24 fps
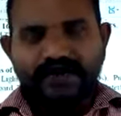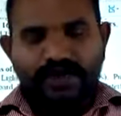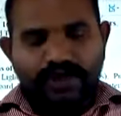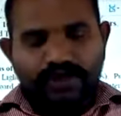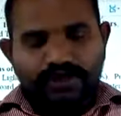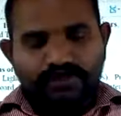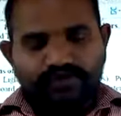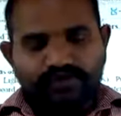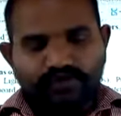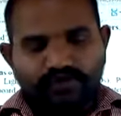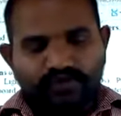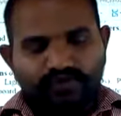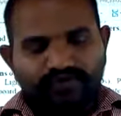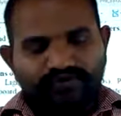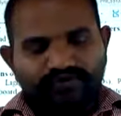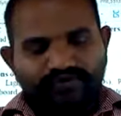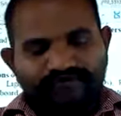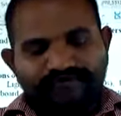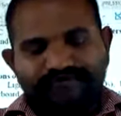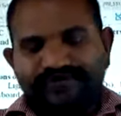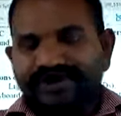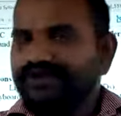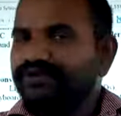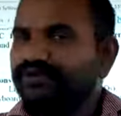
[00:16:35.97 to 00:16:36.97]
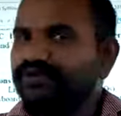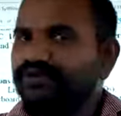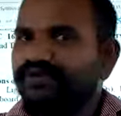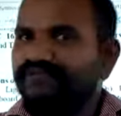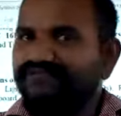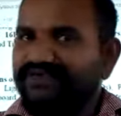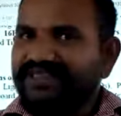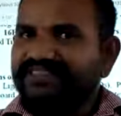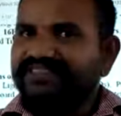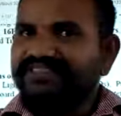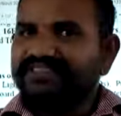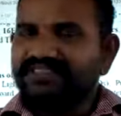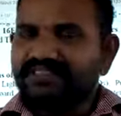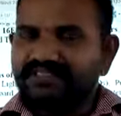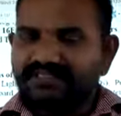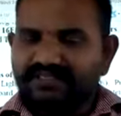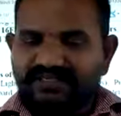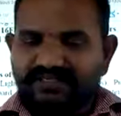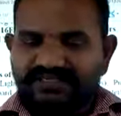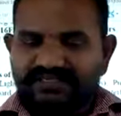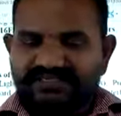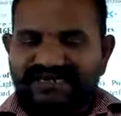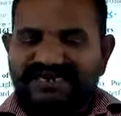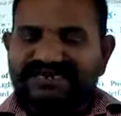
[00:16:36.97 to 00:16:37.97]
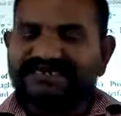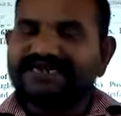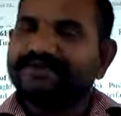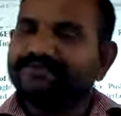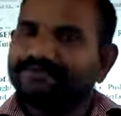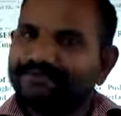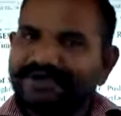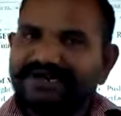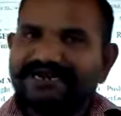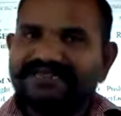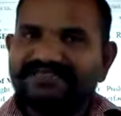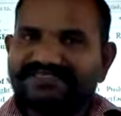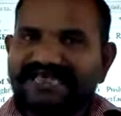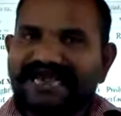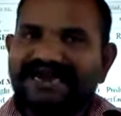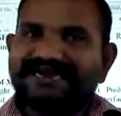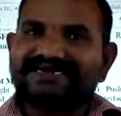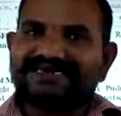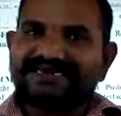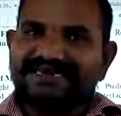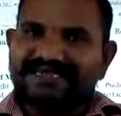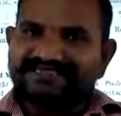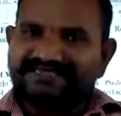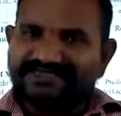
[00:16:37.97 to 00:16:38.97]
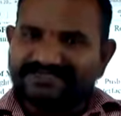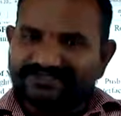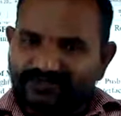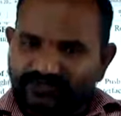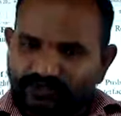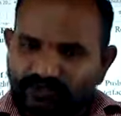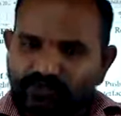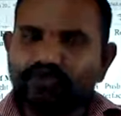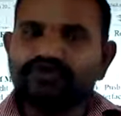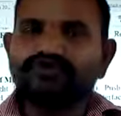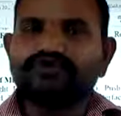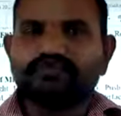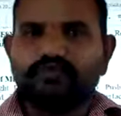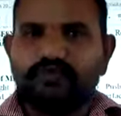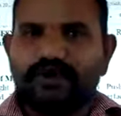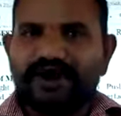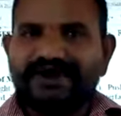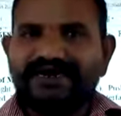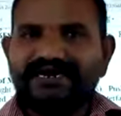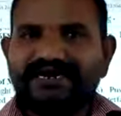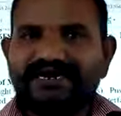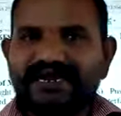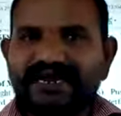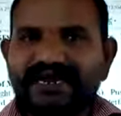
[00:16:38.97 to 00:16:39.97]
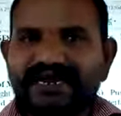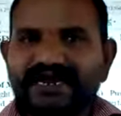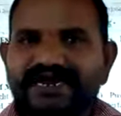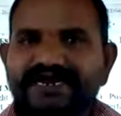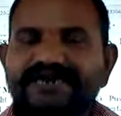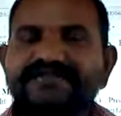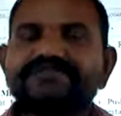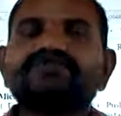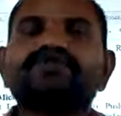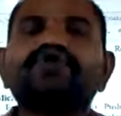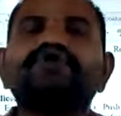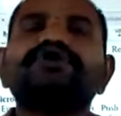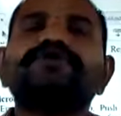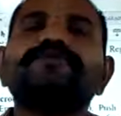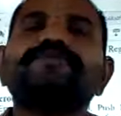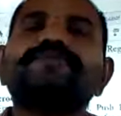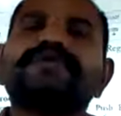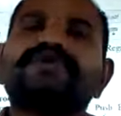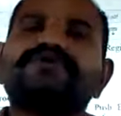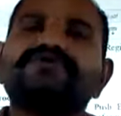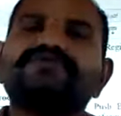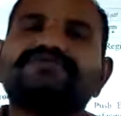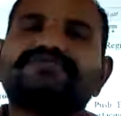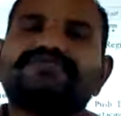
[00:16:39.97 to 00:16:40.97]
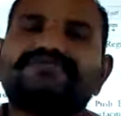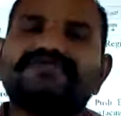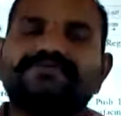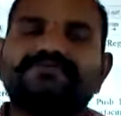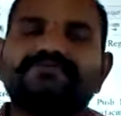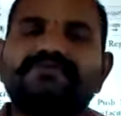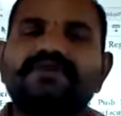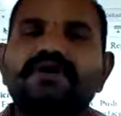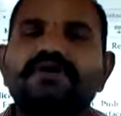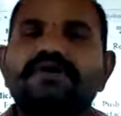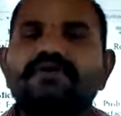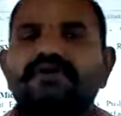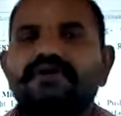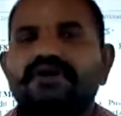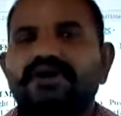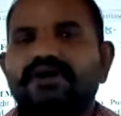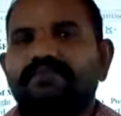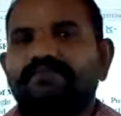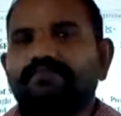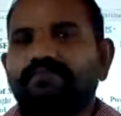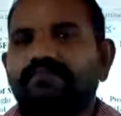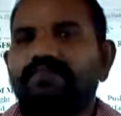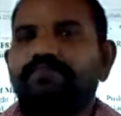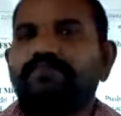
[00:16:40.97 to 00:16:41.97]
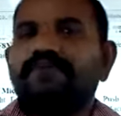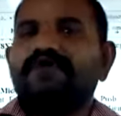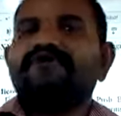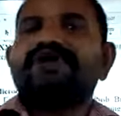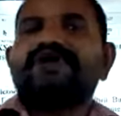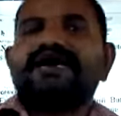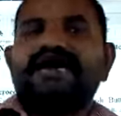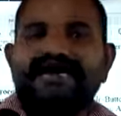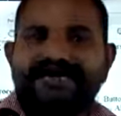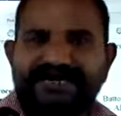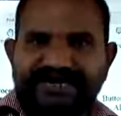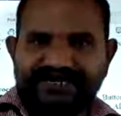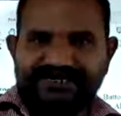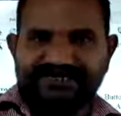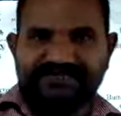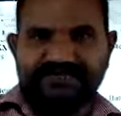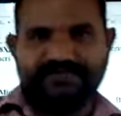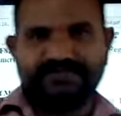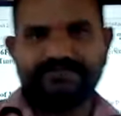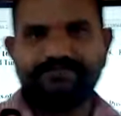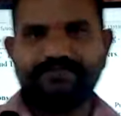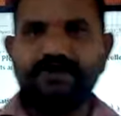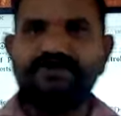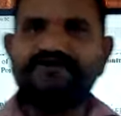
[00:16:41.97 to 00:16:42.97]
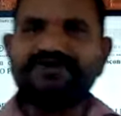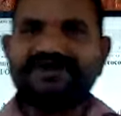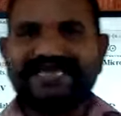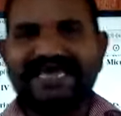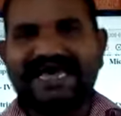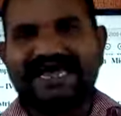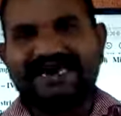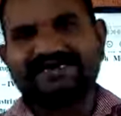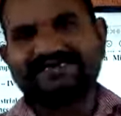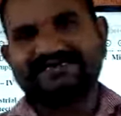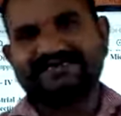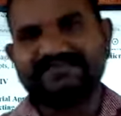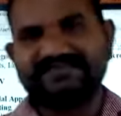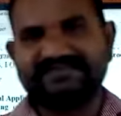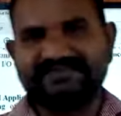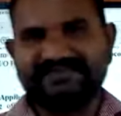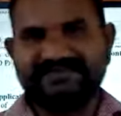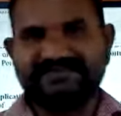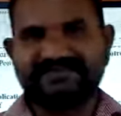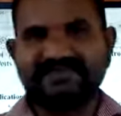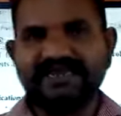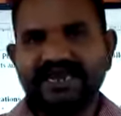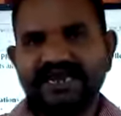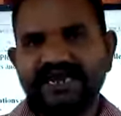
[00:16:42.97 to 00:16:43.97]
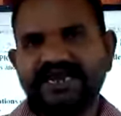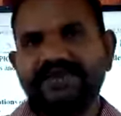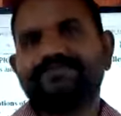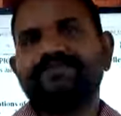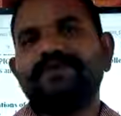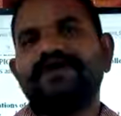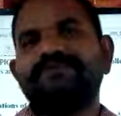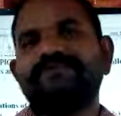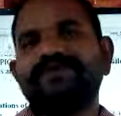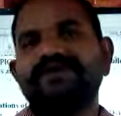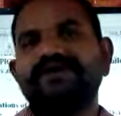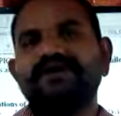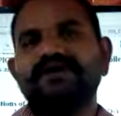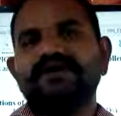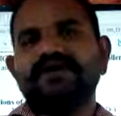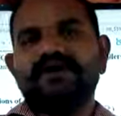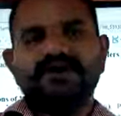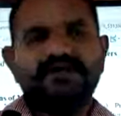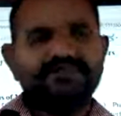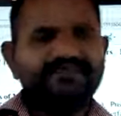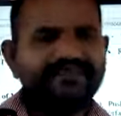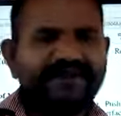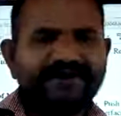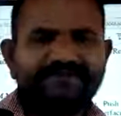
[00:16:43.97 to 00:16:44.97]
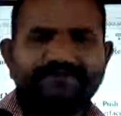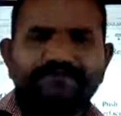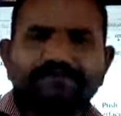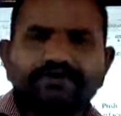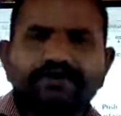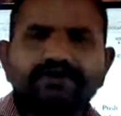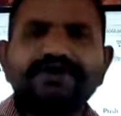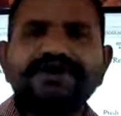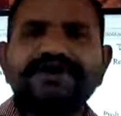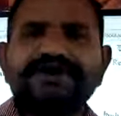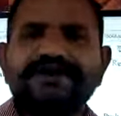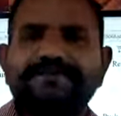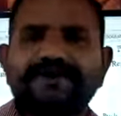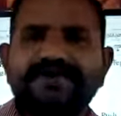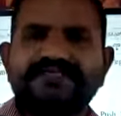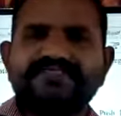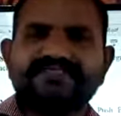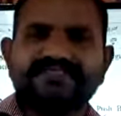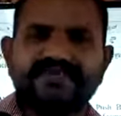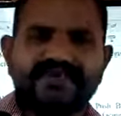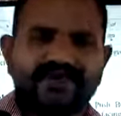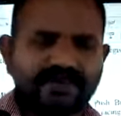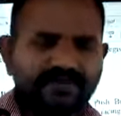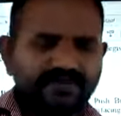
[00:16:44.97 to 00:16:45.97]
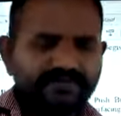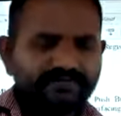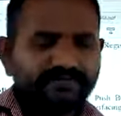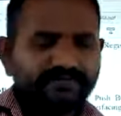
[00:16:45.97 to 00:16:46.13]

So when certain pin is acting as a source point, it is going to be give some power conditions, power characteristics. It may be that purely depends on